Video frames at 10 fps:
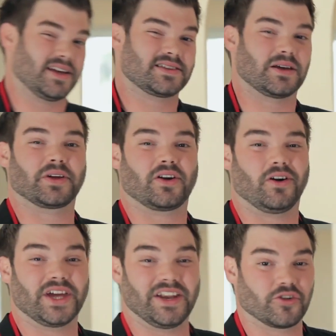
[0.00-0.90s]
is something
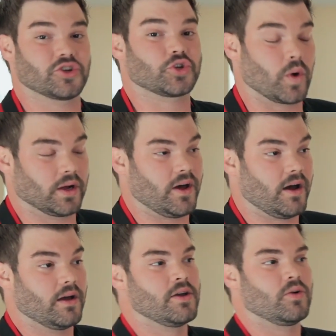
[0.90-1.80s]
called inverse square
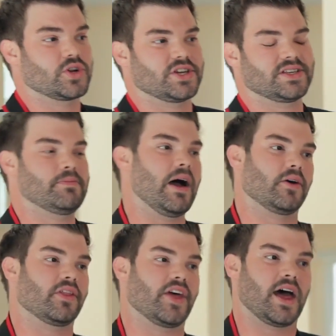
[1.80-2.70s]
law, which is the
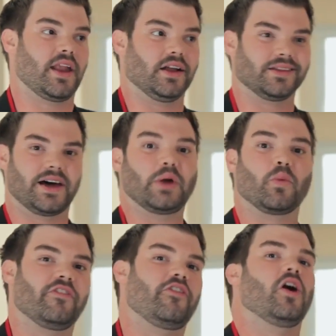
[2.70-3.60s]
amount that a light
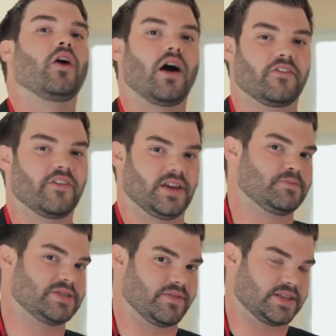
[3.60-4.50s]
will fall off in a
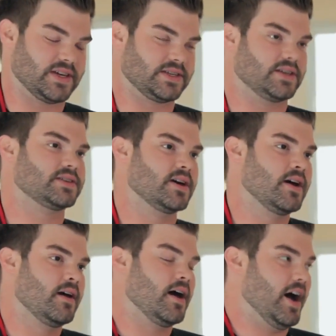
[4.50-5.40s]
specific distance.
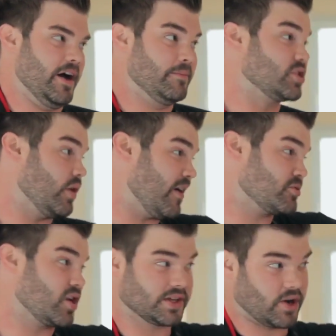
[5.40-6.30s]
Um, so if I'm
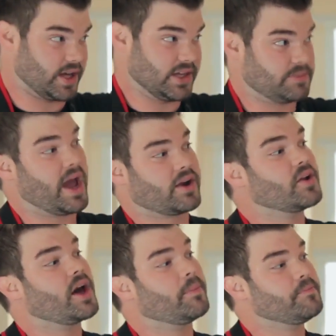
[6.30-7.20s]
trying to darken this
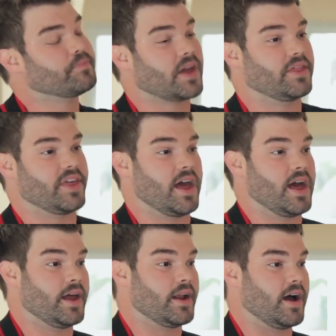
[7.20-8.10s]
background up,
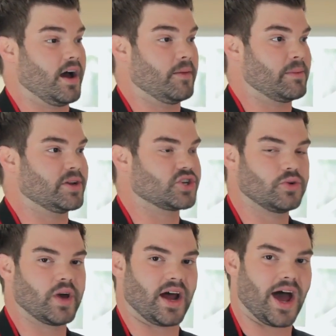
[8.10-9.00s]
then um, I'm going to
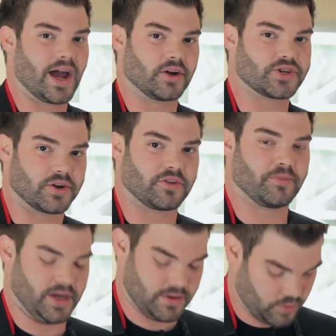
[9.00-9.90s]
shoot at a higher shutter
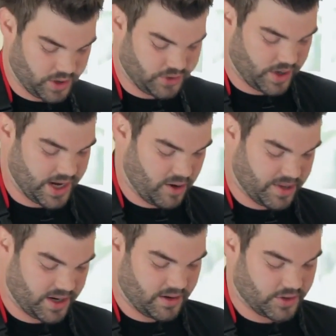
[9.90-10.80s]
speed, which right now I'm
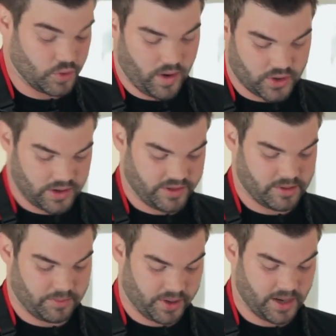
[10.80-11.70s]
at a two hundredth. I'm
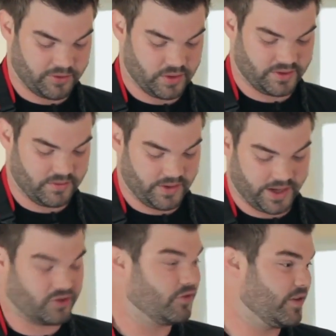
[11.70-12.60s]
going to bring it up to
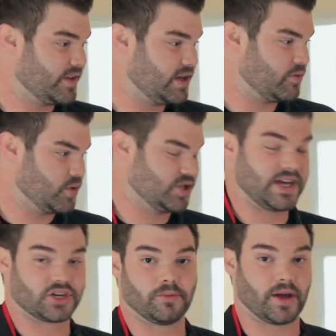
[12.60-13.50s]
like two fiftieth, which is
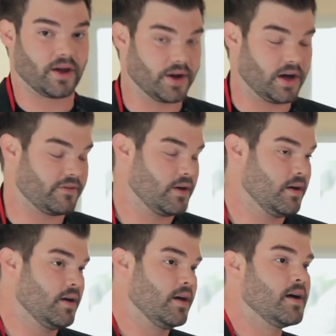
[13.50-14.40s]
actually my cutoff.
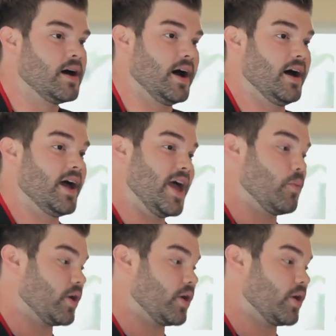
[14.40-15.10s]
Uh, and